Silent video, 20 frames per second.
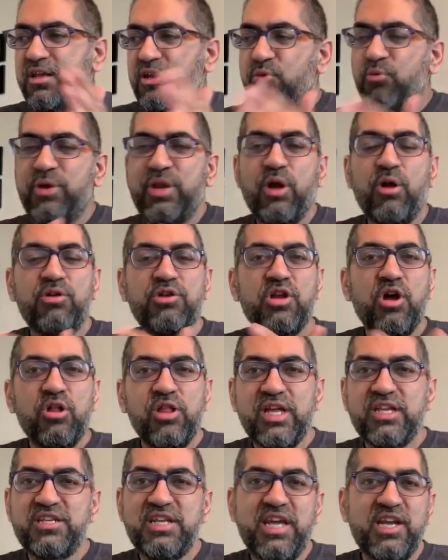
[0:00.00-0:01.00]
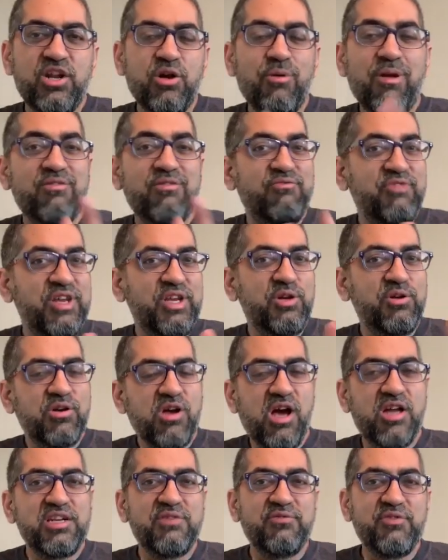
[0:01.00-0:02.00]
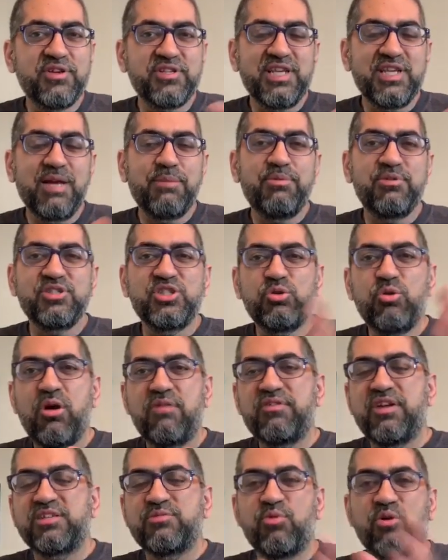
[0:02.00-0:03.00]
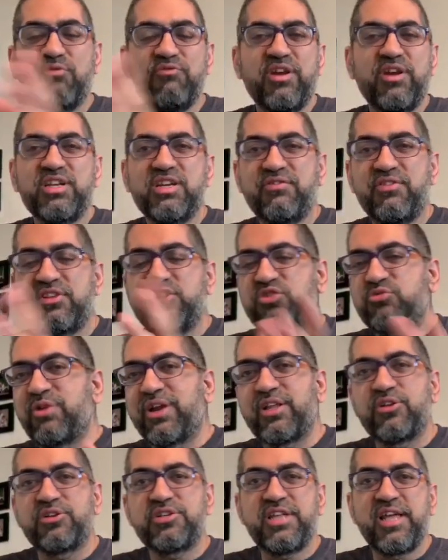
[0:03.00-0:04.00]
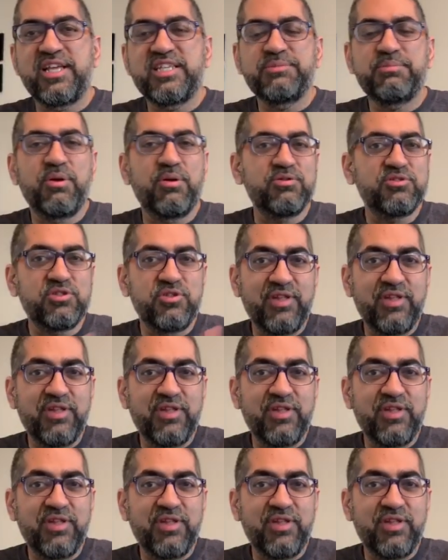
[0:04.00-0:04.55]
We all know like data around video content, for example, is 12 times more effective than just regular text posts.